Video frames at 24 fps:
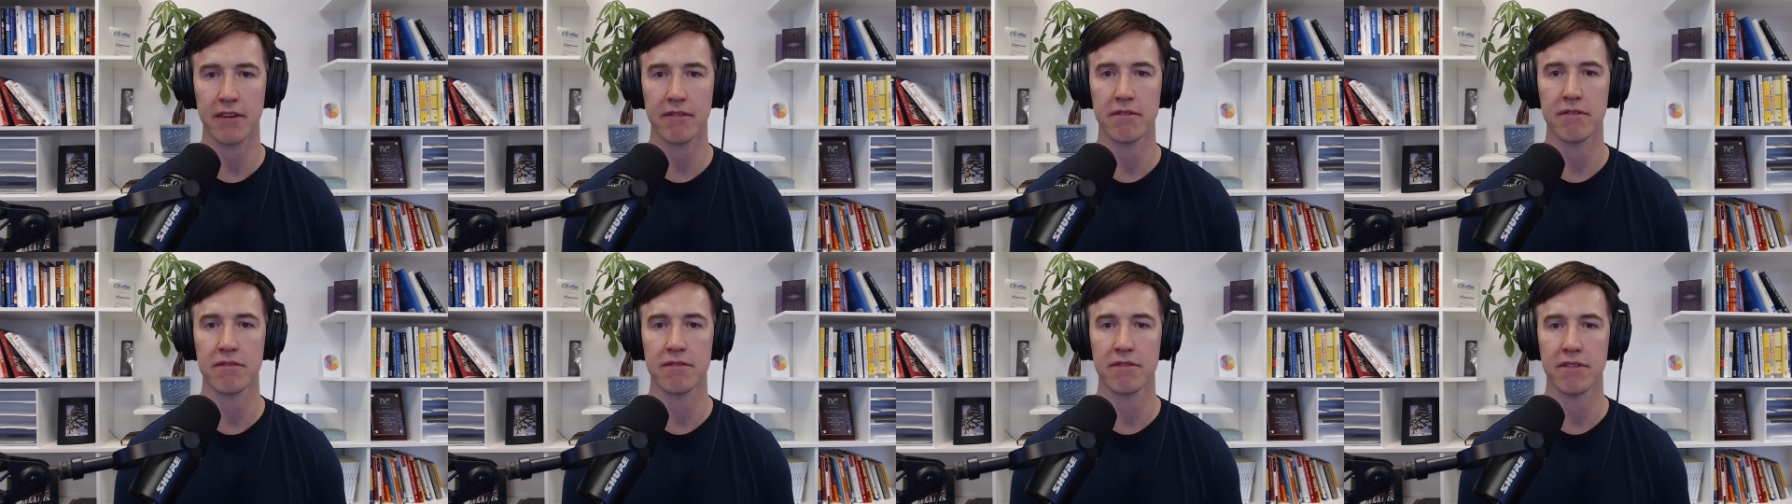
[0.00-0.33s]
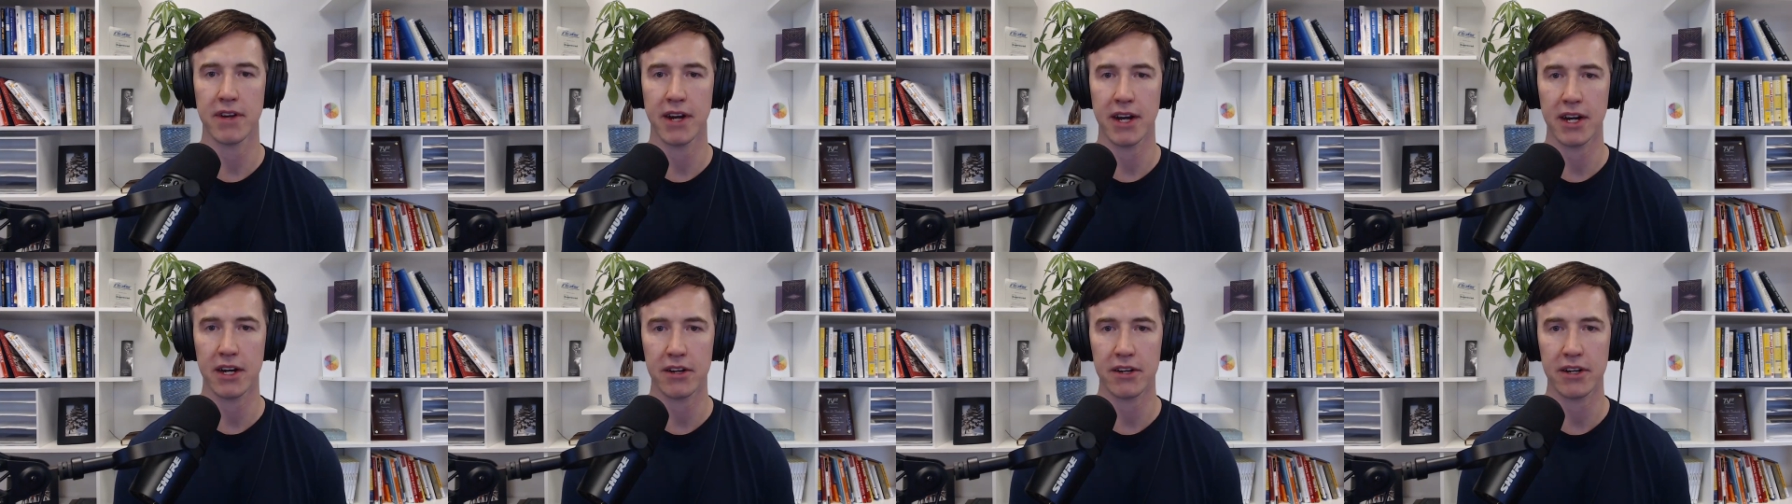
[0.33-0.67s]
a
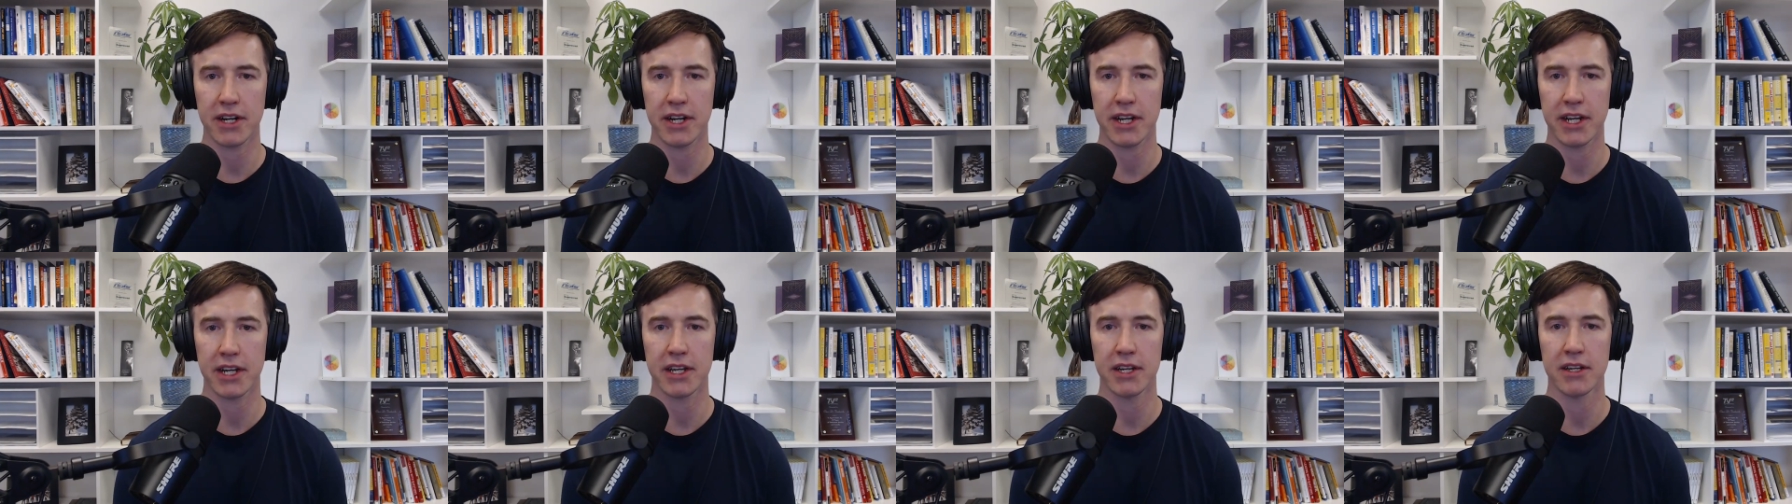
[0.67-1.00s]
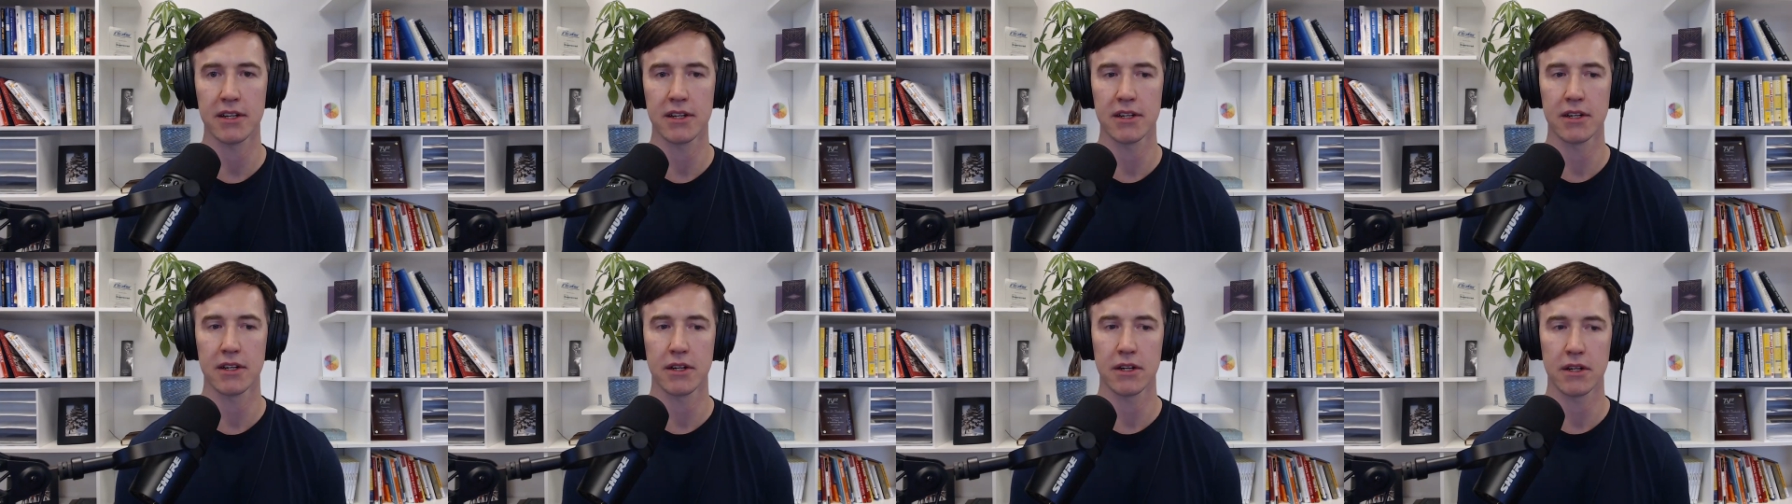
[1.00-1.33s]
very
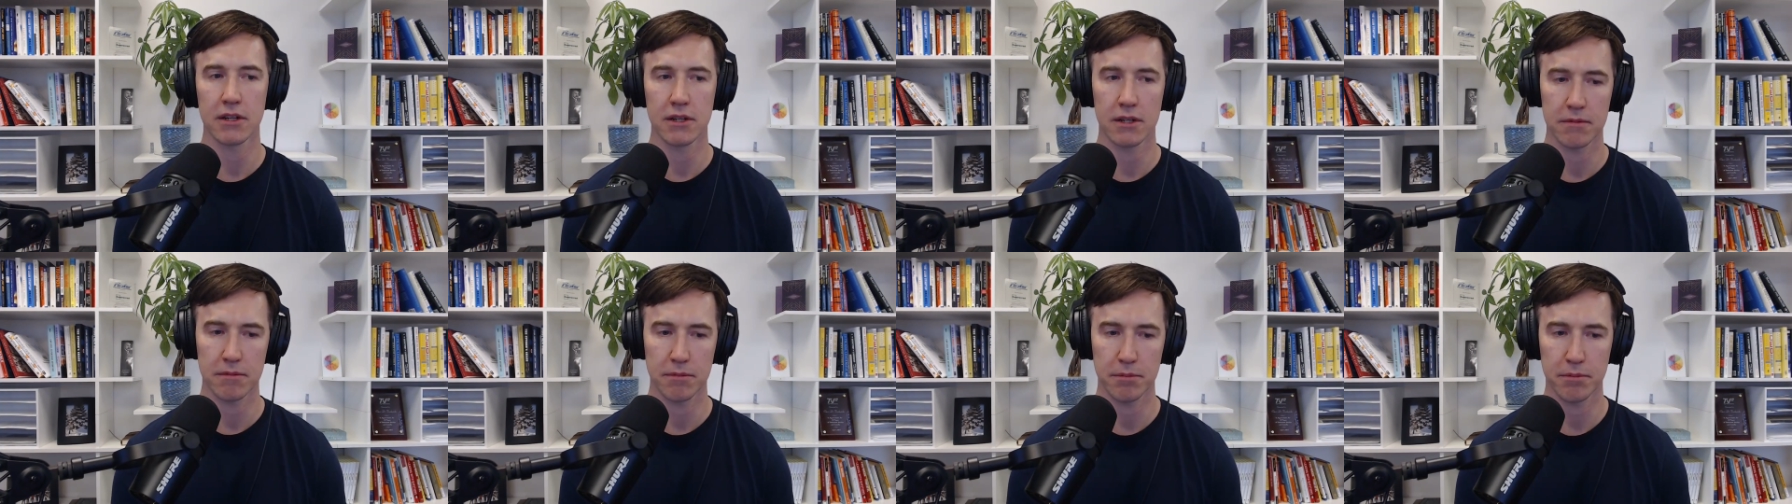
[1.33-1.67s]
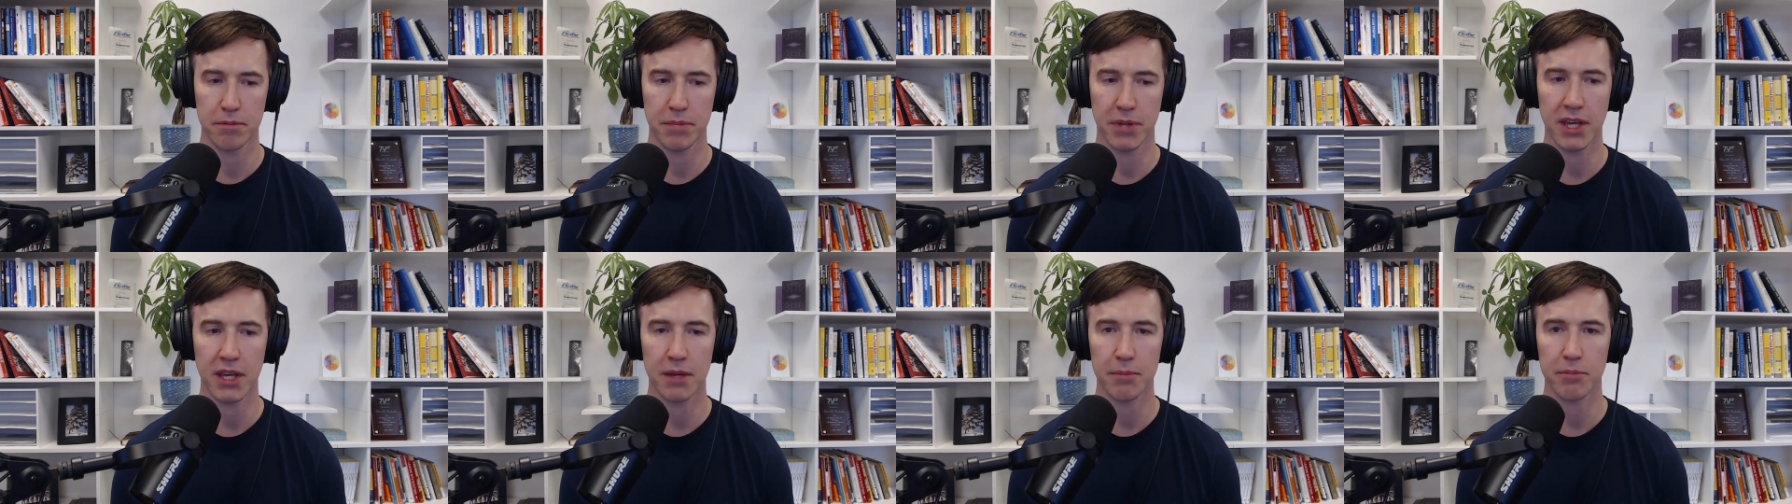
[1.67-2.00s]

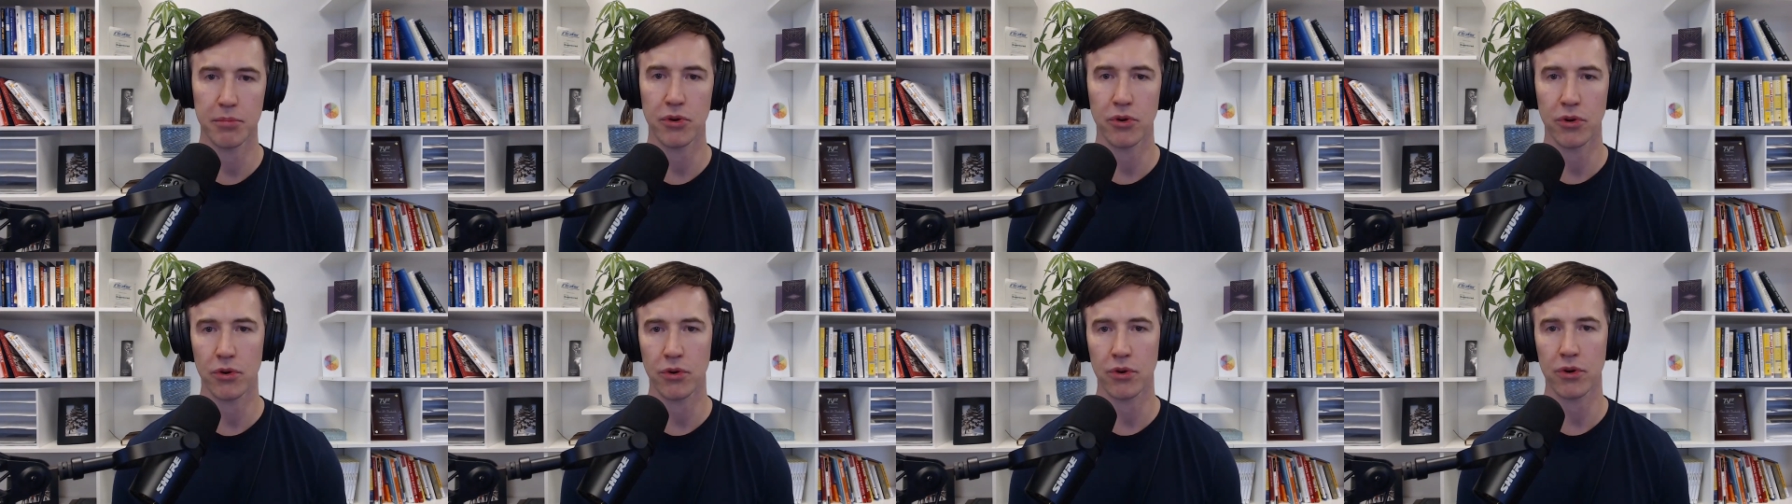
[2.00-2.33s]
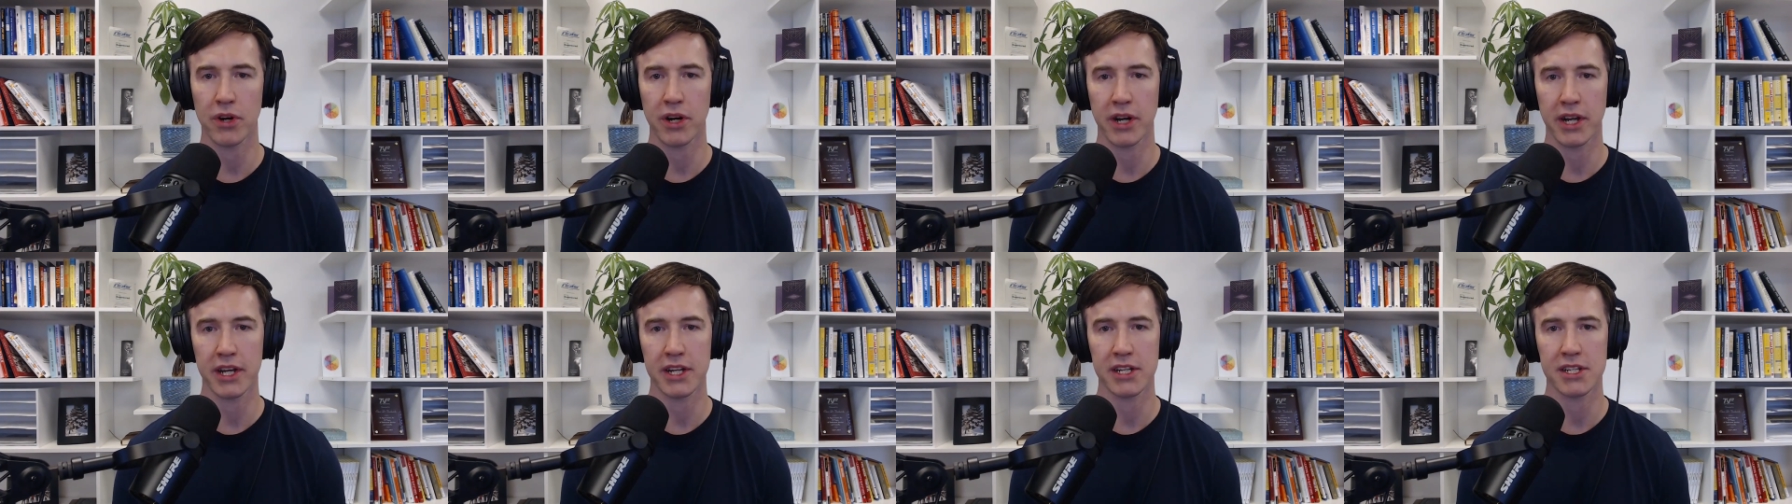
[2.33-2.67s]
people
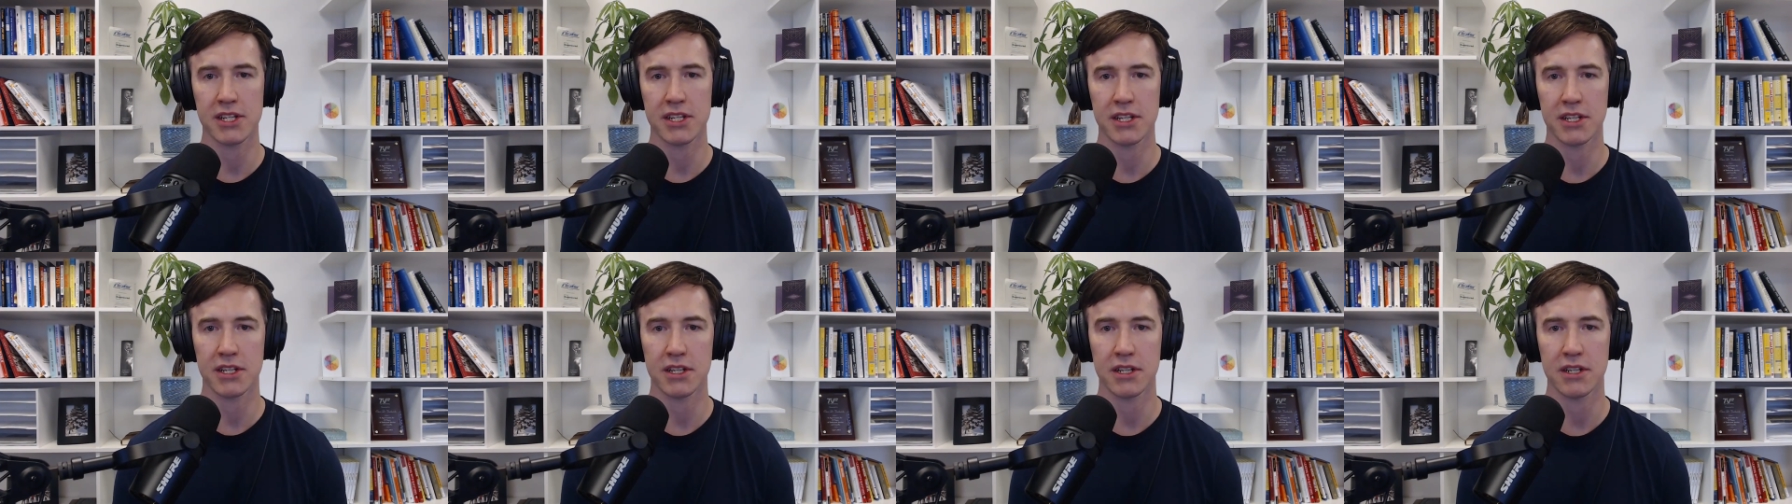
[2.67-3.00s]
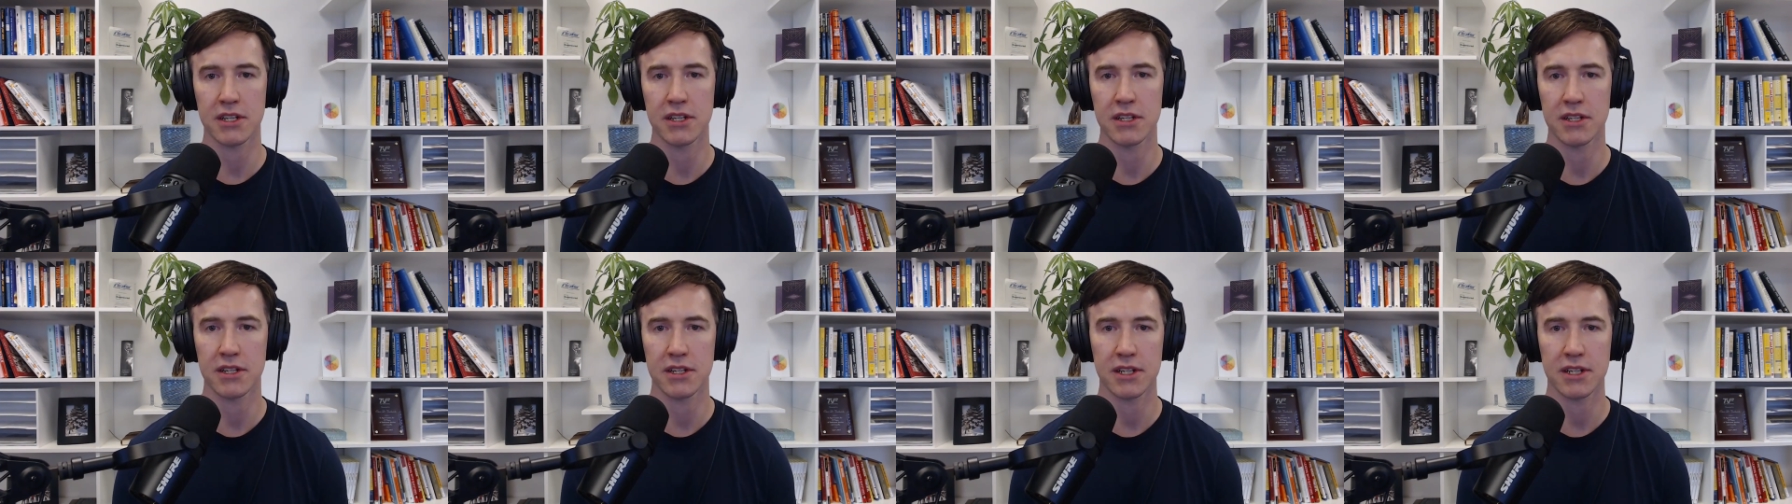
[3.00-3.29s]
oriented,